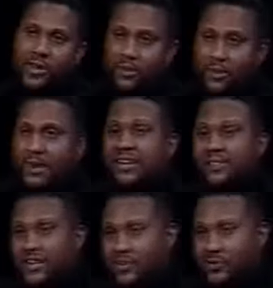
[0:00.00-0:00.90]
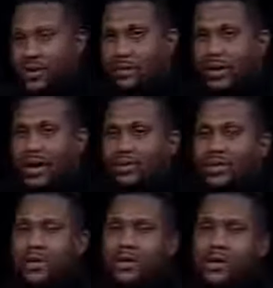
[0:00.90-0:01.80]
on the next issue coming out
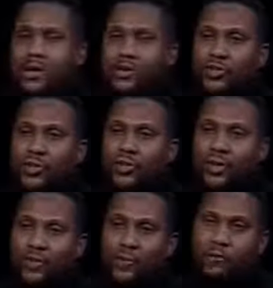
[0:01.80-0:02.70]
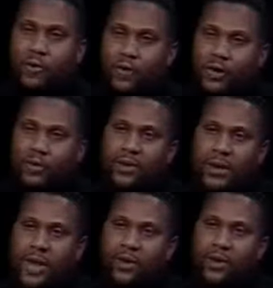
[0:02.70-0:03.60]
uh, here shortly, Ford Motor Company
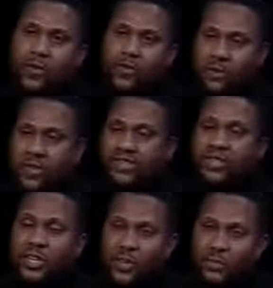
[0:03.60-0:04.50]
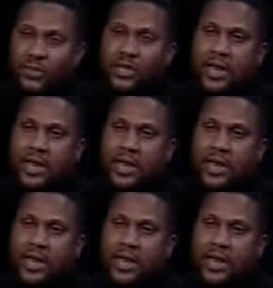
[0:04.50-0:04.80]
now, for the next year,